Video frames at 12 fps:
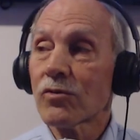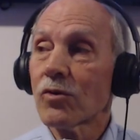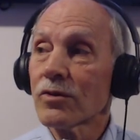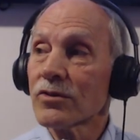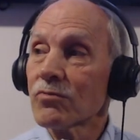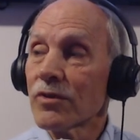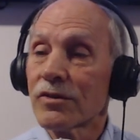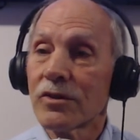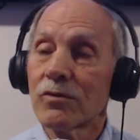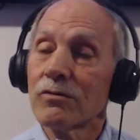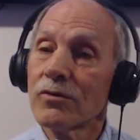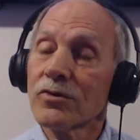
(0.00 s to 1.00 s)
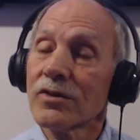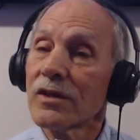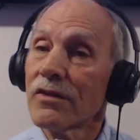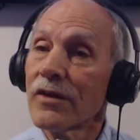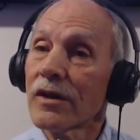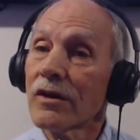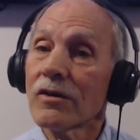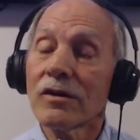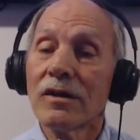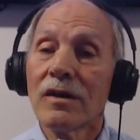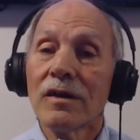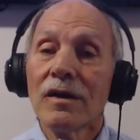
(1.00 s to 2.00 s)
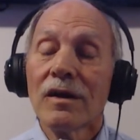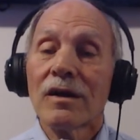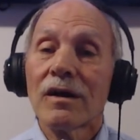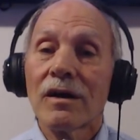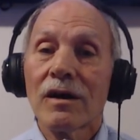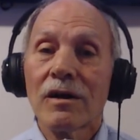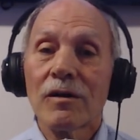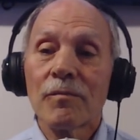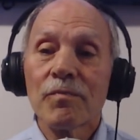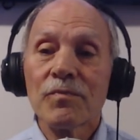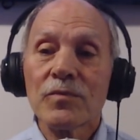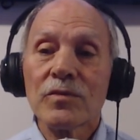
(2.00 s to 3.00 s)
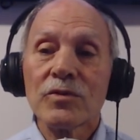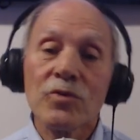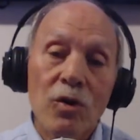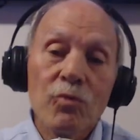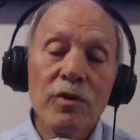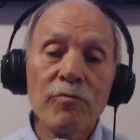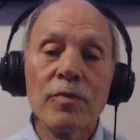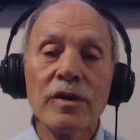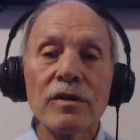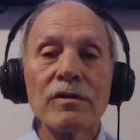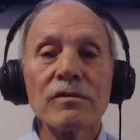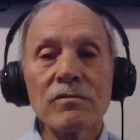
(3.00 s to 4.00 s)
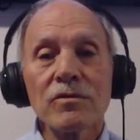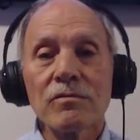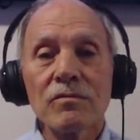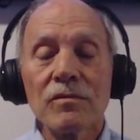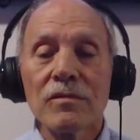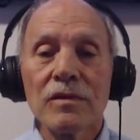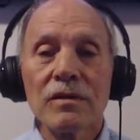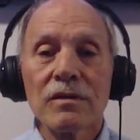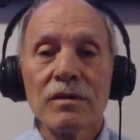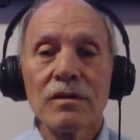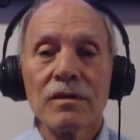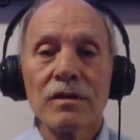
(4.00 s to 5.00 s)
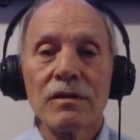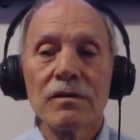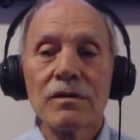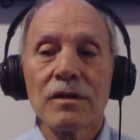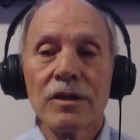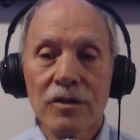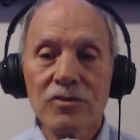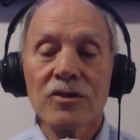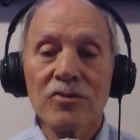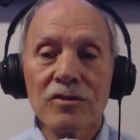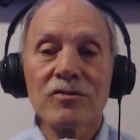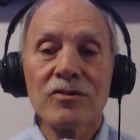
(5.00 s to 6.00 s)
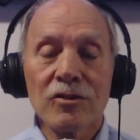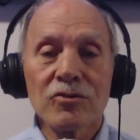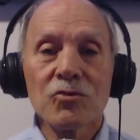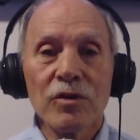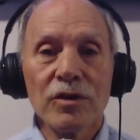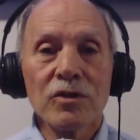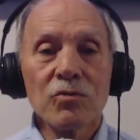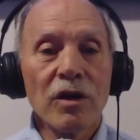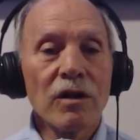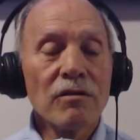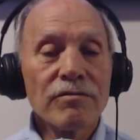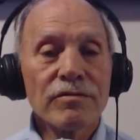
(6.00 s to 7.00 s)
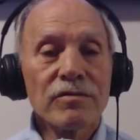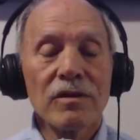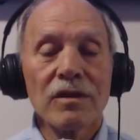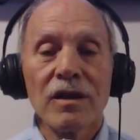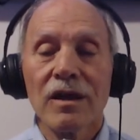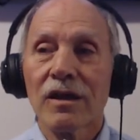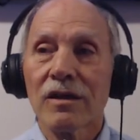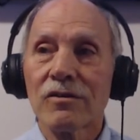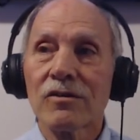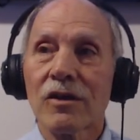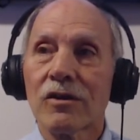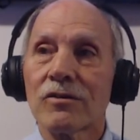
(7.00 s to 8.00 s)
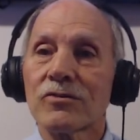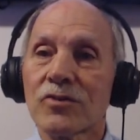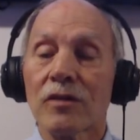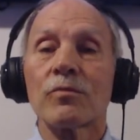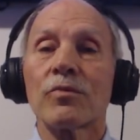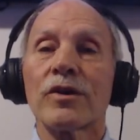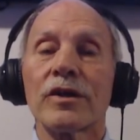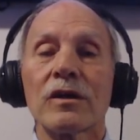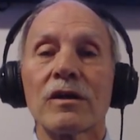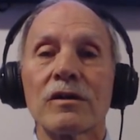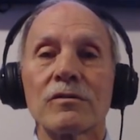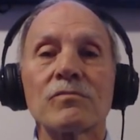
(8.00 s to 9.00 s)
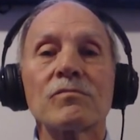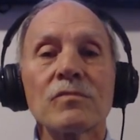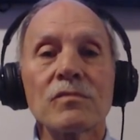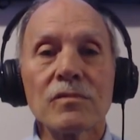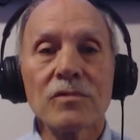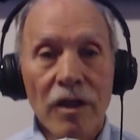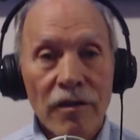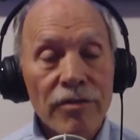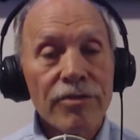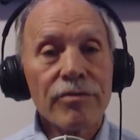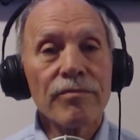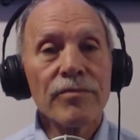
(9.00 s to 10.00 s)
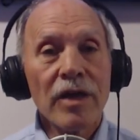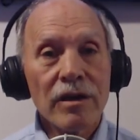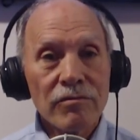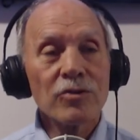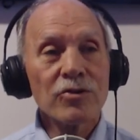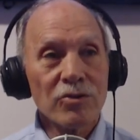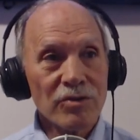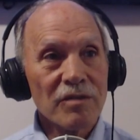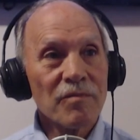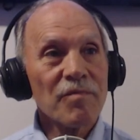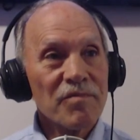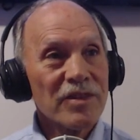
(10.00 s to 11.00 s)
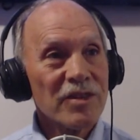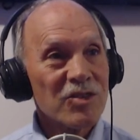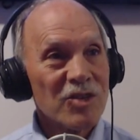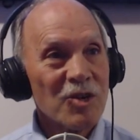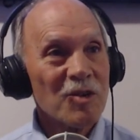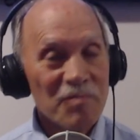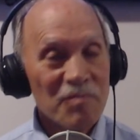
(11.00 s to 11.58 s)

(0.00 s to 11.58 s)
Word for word: course, with the university there. Um, so we've been in existence since 2012, and are celebrating our 10th anniversary this year.